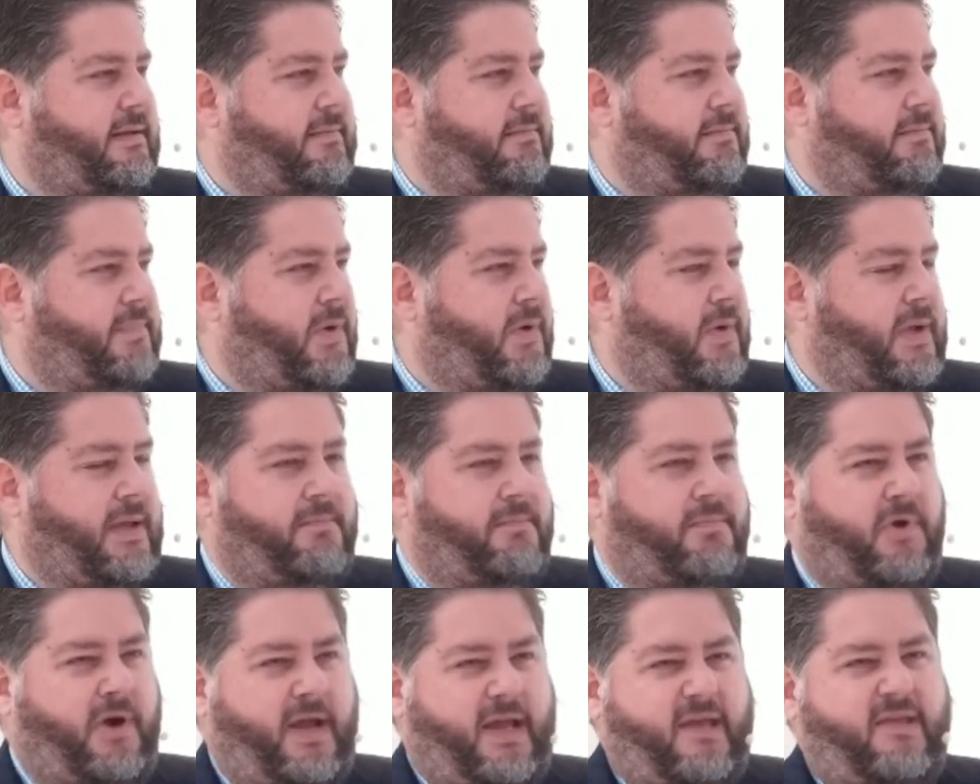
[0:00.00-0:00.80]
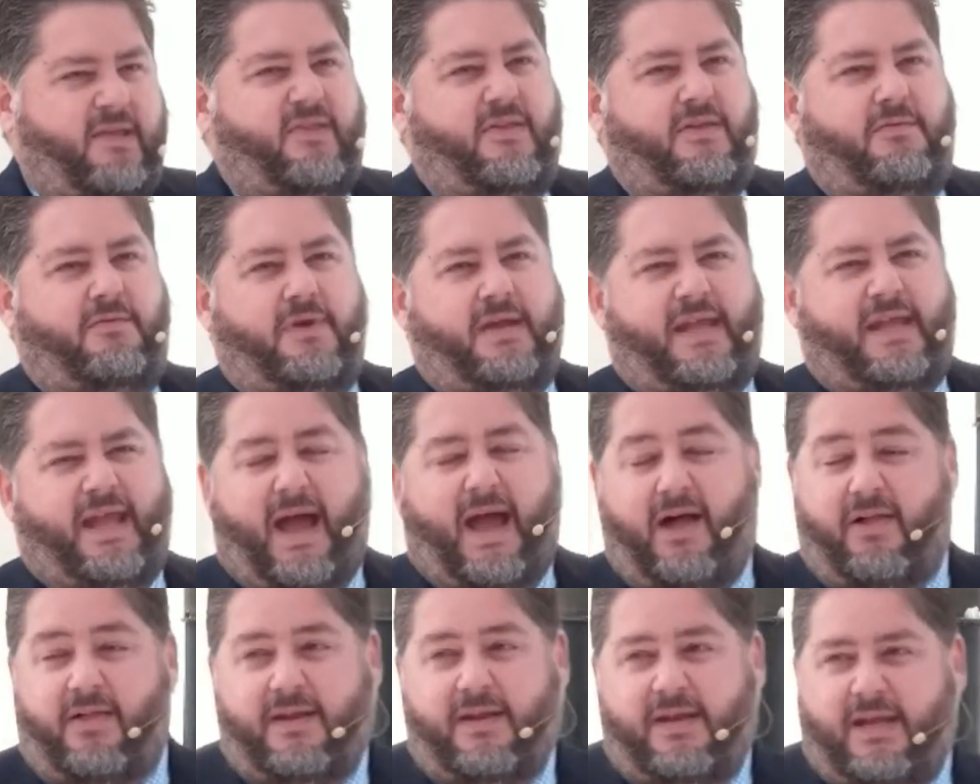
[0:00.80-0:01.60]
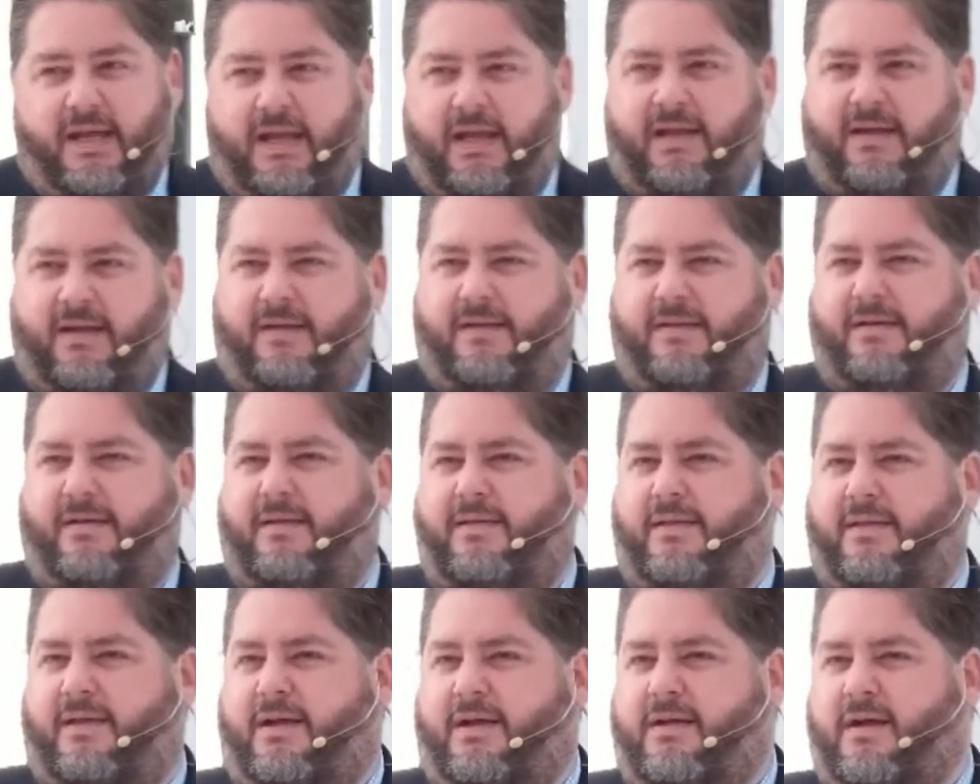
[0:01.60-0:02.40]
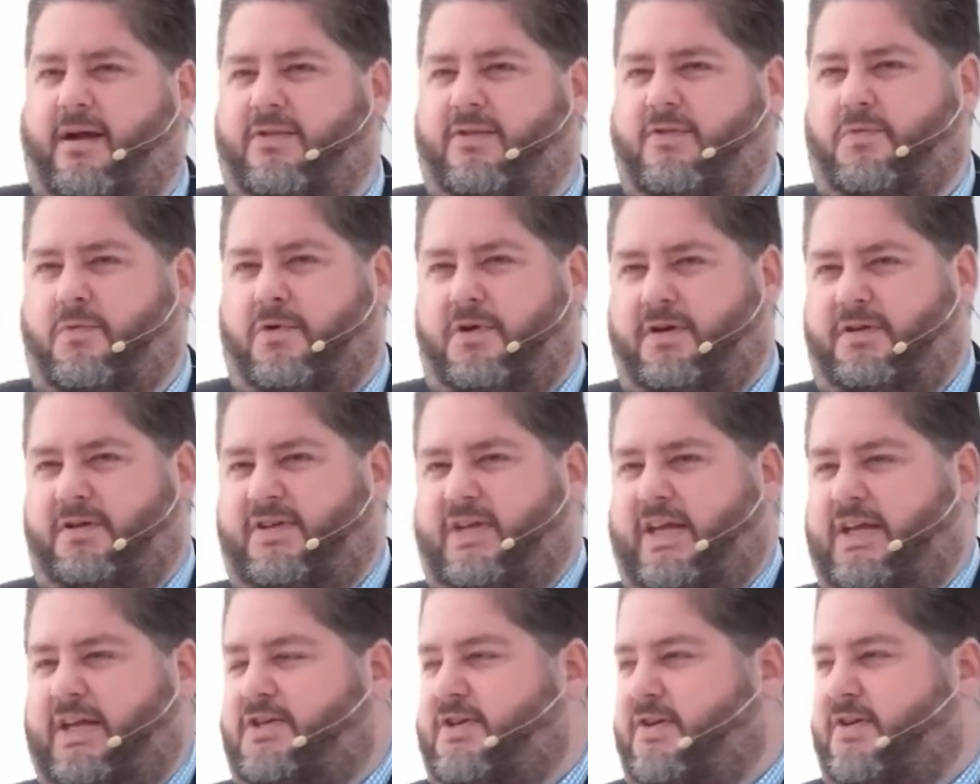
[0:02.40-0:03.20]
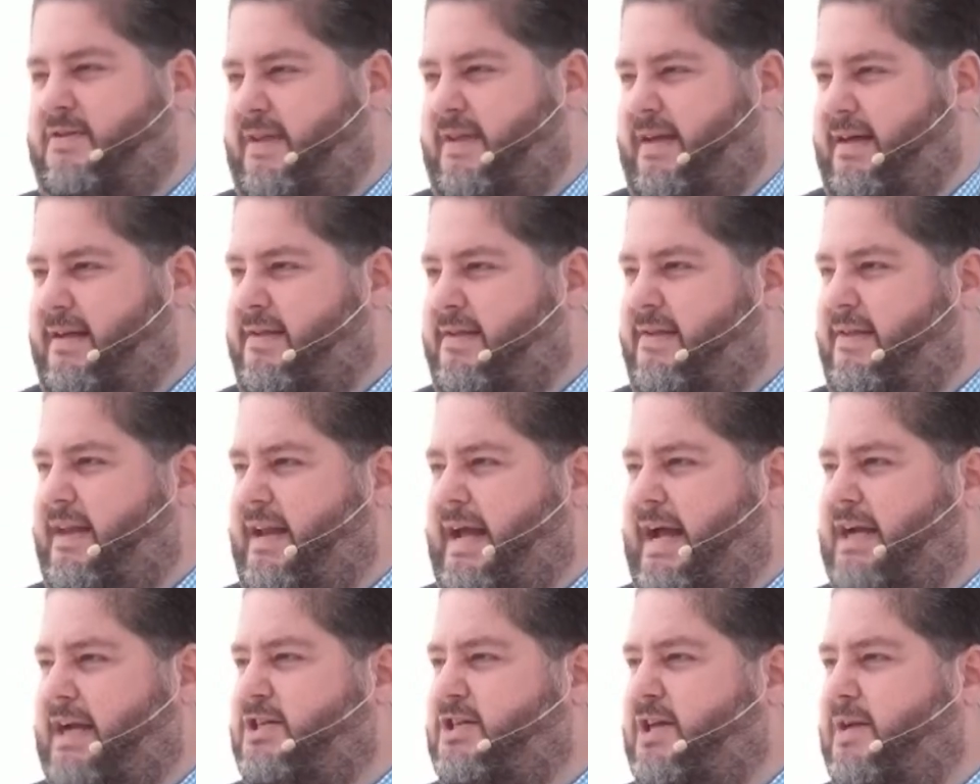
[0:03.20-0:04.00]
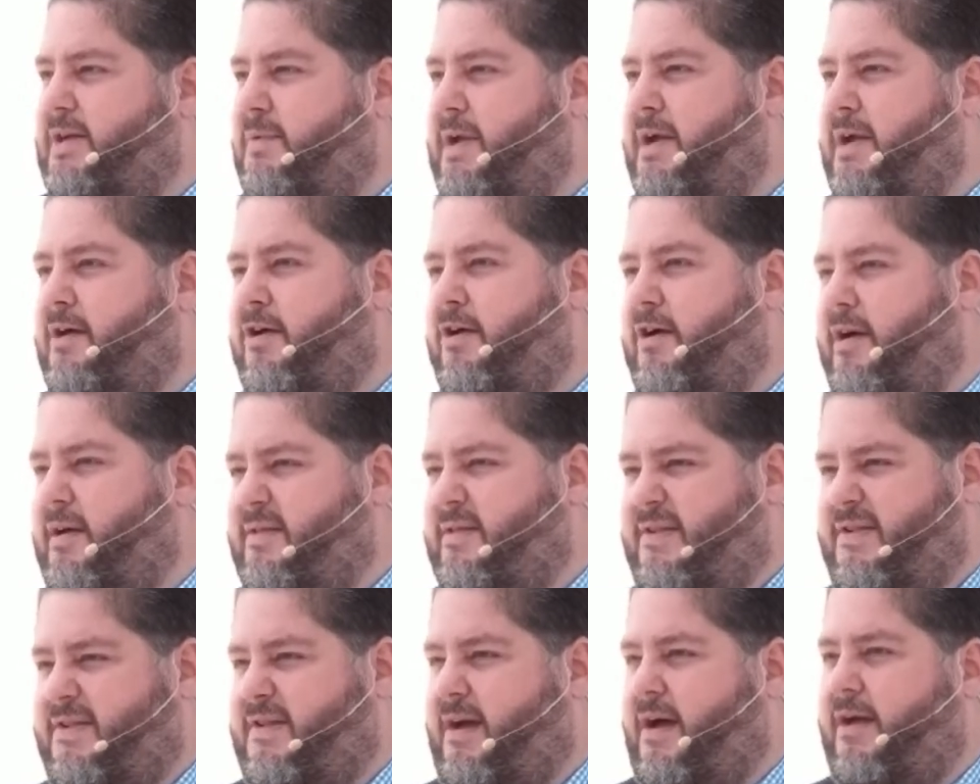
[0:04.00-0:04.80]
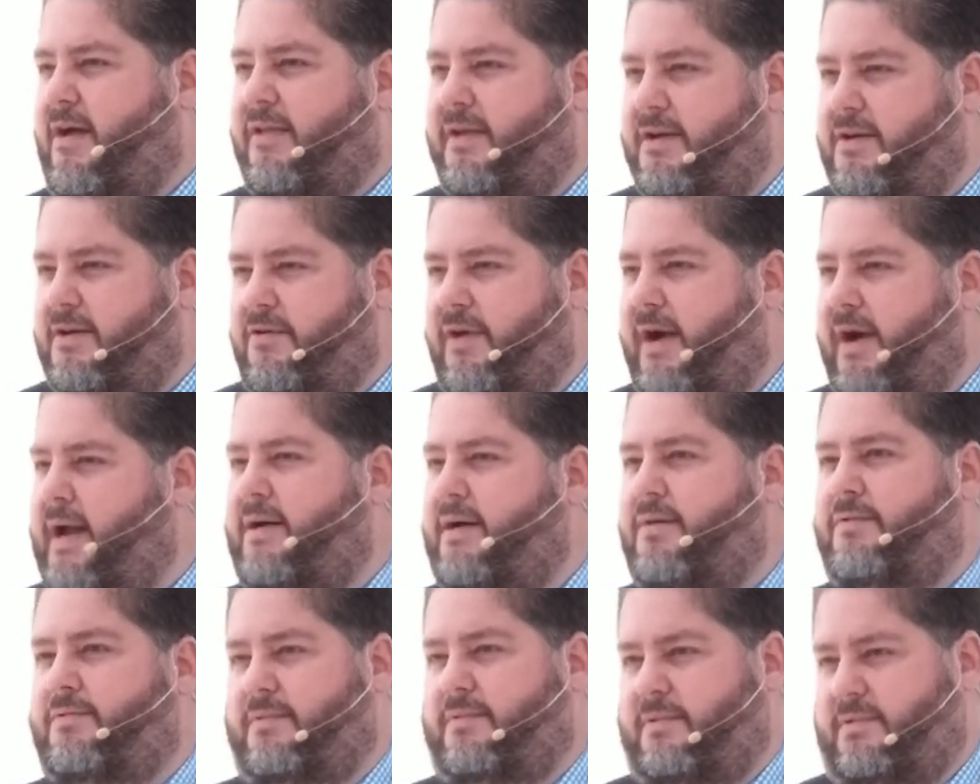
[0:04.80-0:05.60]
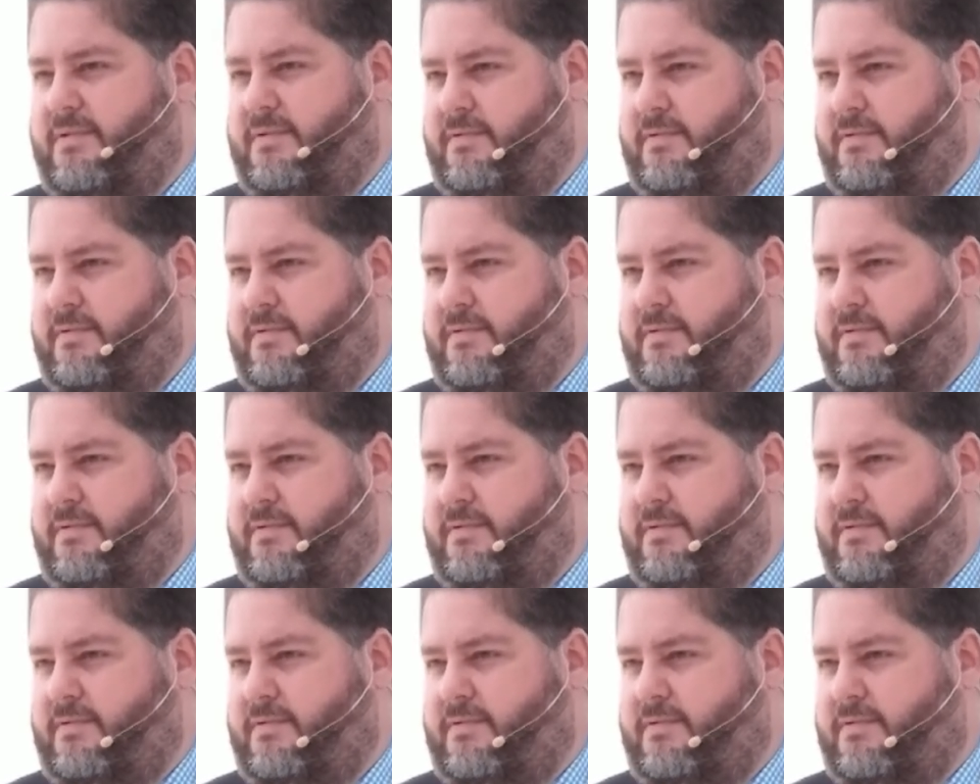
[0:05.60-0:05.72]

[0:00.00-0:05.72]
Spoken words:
But we embrace the reality that God's word teaches us, that actually we are on solid ground.